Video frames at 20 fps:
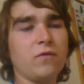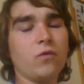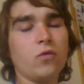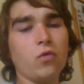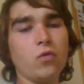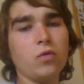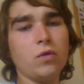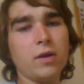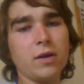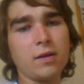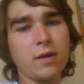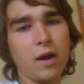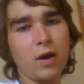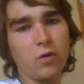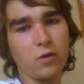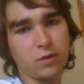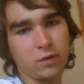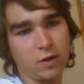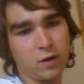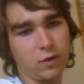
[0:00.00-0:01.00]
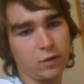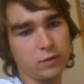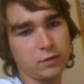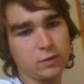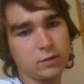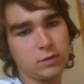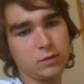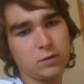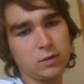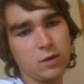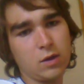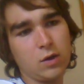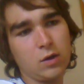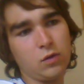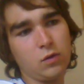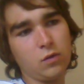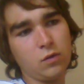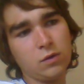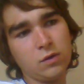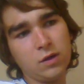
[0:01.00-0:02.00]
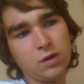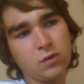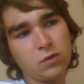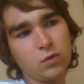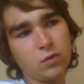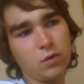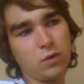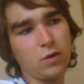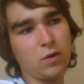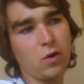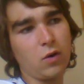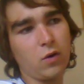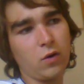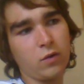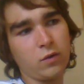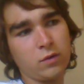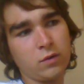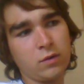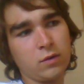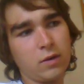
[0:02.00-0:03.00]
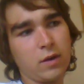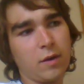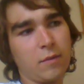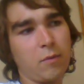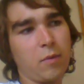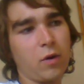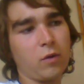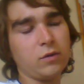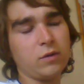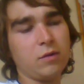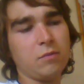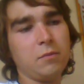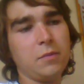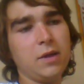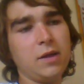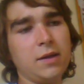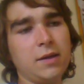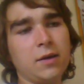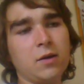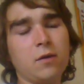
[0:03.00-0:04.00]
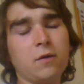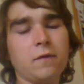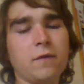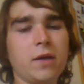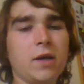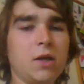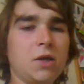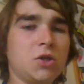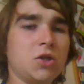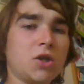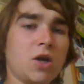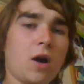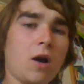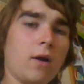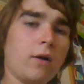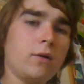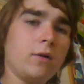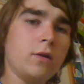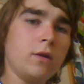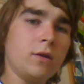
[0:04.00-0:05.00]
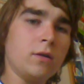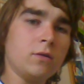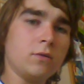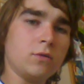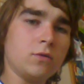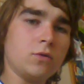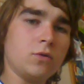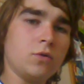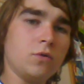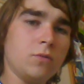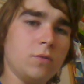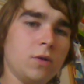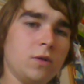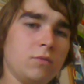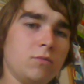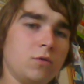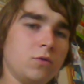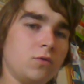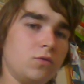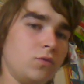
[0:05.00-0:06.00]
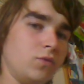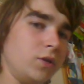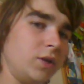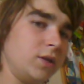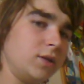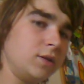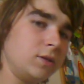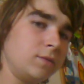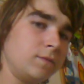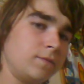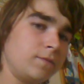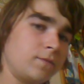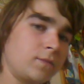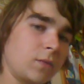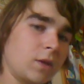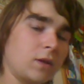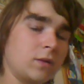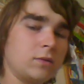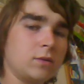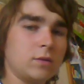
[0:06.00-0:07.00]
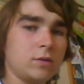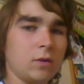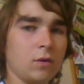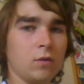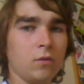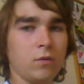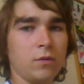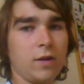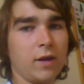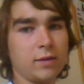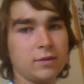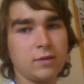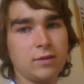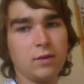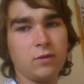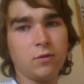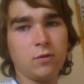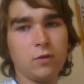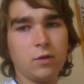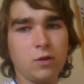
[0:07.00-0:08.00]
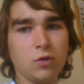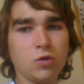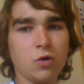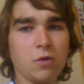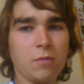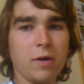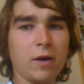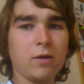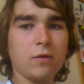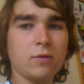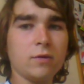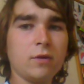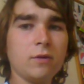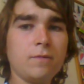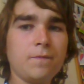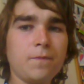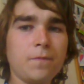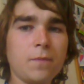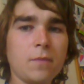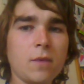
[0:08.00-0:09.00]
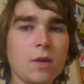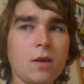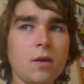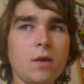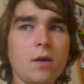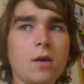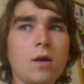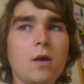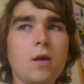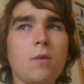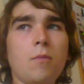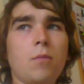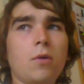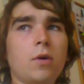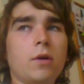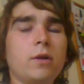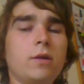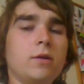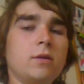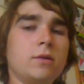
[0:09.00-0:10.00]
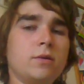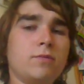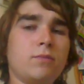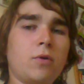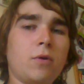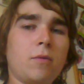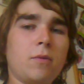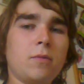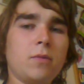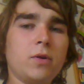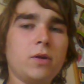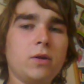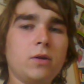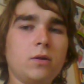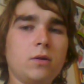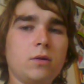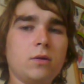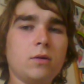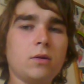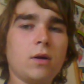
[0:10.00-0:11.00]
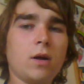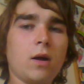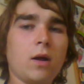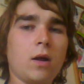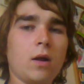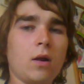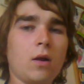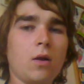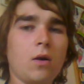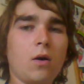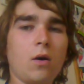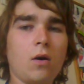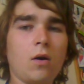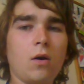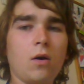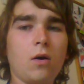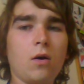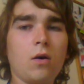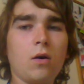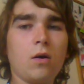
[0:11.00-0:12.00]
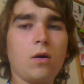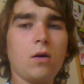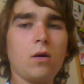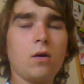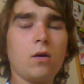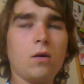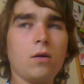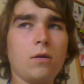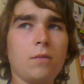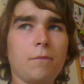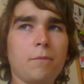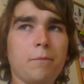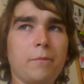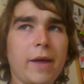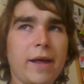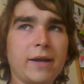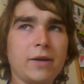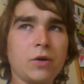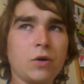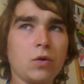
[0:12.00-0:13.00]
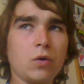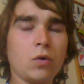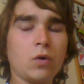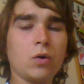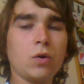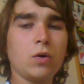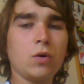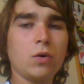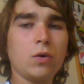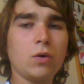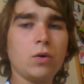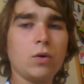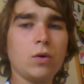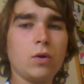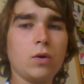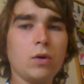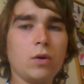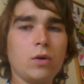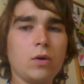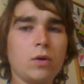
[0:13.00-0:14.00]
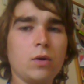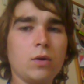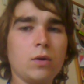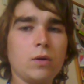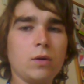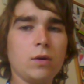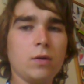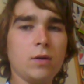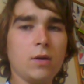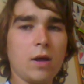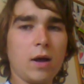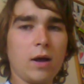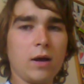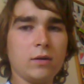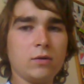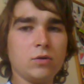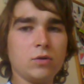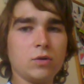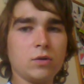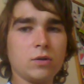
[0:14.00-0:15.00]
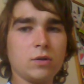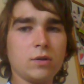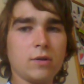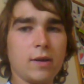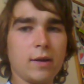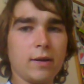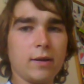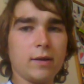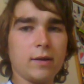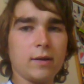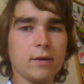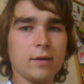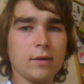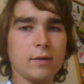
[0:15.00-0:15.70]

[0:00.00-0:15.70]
through the tarot cards. You need to learn about the meaning of each card in order to be able to read it. So that's the only drawback on it. But it is probably a lot better than just like